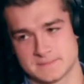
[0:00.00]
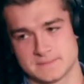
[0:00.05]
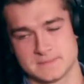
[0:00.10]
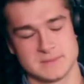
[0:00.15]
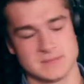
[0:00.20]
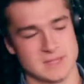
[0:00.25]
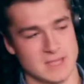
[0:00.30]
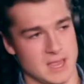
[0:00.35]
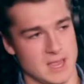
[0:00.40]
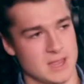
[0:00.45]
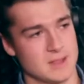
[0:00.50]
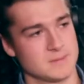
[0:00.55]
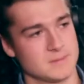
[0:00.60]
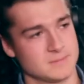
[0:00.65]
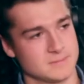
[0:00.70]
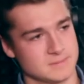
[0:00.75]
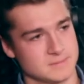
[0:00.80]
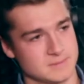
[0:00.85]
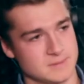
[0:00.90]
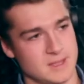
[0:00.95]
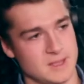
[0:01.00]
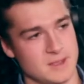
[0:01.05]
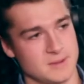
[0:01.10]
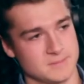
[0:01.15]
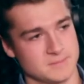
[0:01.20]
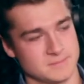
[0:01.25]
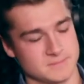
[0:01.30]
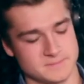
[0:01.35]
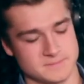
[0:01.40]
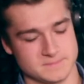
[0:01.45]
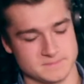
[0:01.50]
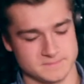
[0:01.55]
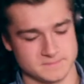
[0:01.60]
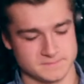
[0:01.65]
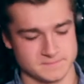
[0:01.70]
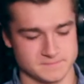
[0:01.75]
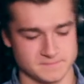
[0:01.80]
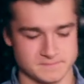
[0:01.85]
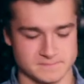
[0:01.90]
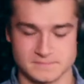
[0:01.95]
Yeah. All right. Well, that's
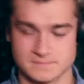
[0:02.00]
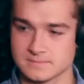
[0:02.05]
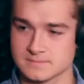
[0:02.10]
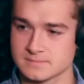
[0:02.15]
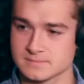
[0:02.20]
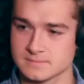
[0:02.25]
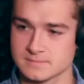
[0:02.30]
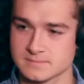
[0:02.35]
cool. That's cool.